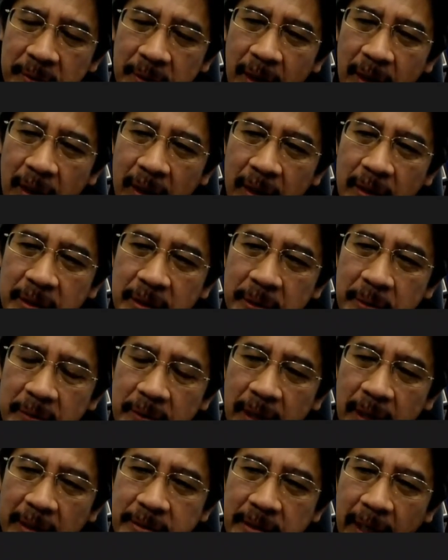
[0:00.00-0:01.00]
as
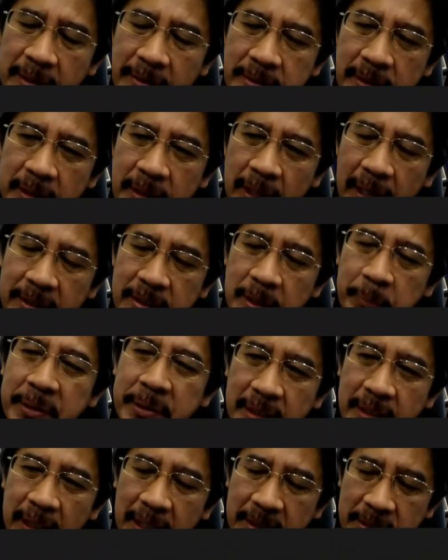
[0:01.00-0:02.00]
a person, as an
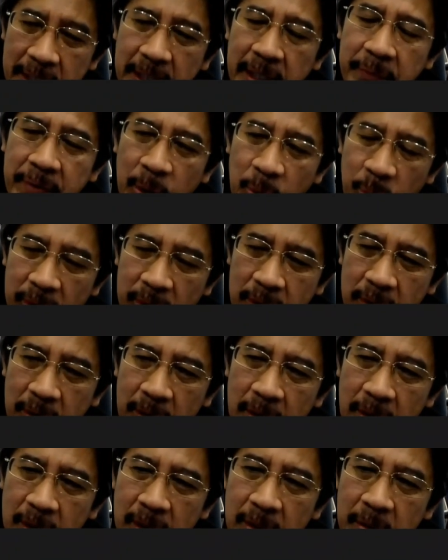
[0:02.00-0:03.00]
individual,
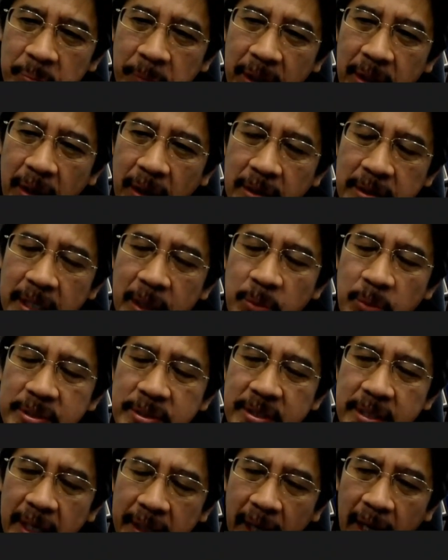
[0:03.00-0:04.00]
because he would say
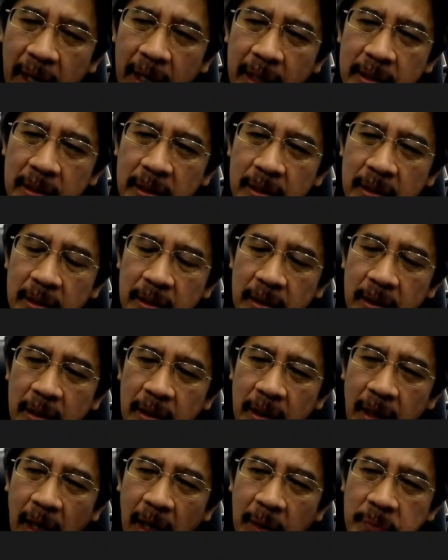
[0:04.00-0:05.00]
that after
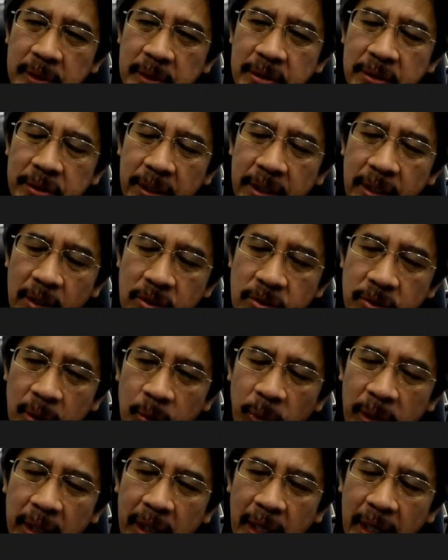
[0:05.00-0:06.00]
3 years of working in the
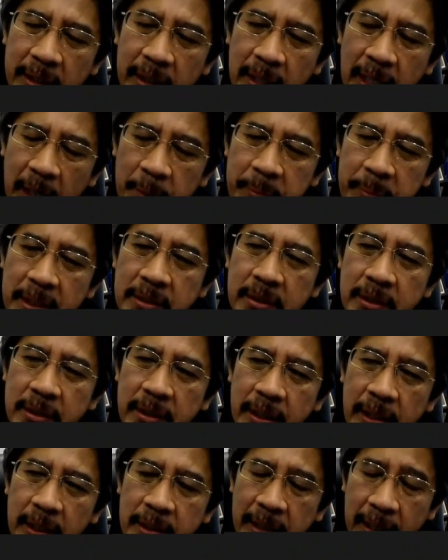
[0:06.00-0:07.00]
laboratory, that
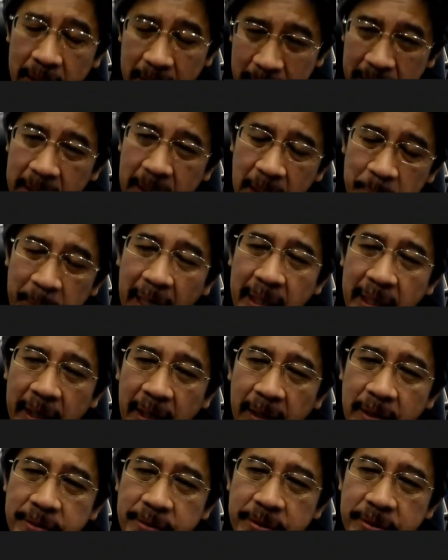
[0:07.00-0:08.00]
in my case,
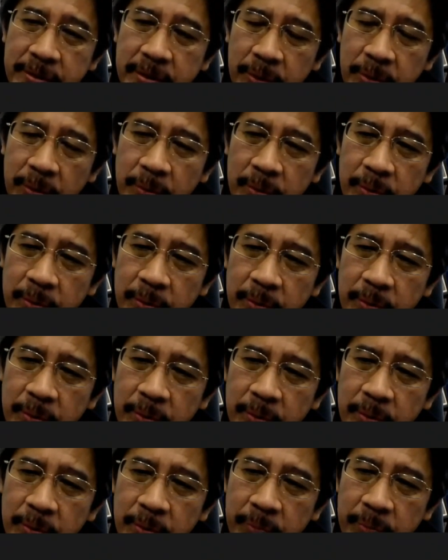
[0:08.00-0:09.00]

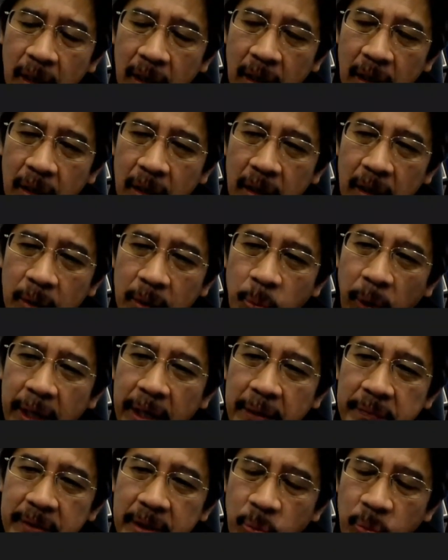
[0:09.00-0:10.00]
whatever
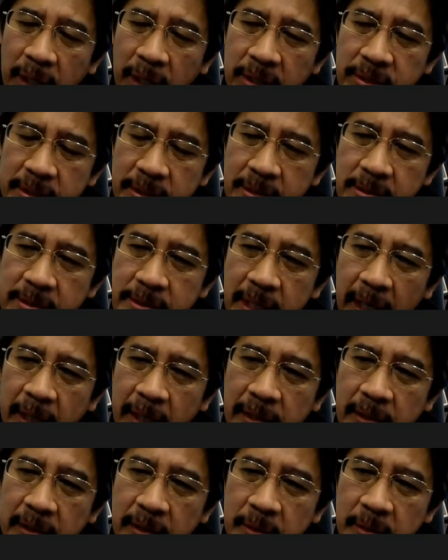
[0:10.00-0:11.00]
questions that
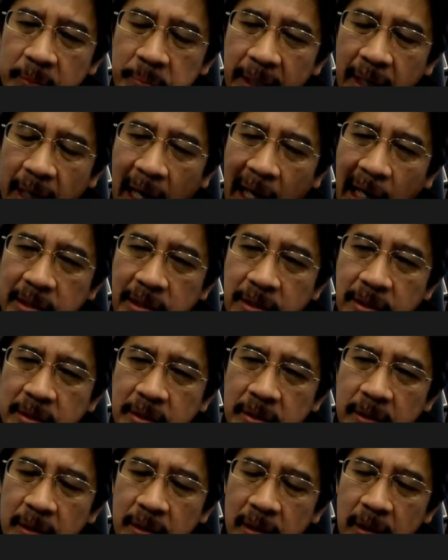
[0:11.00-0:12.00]
being asked,
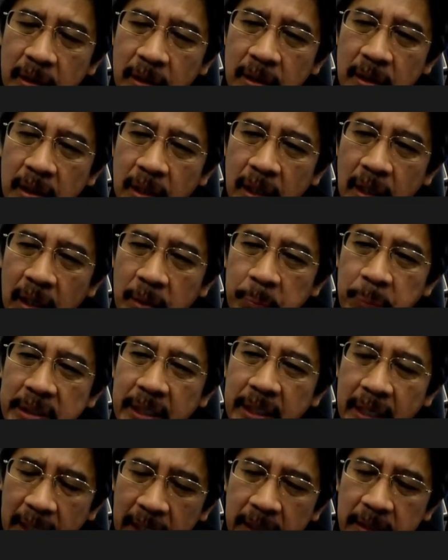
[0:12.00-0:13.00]
particularly
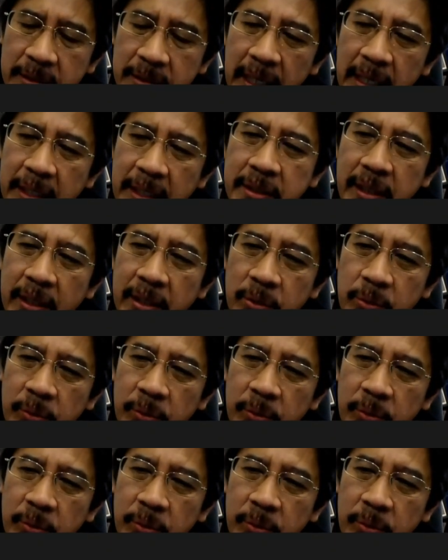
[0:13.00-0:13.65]
related to the field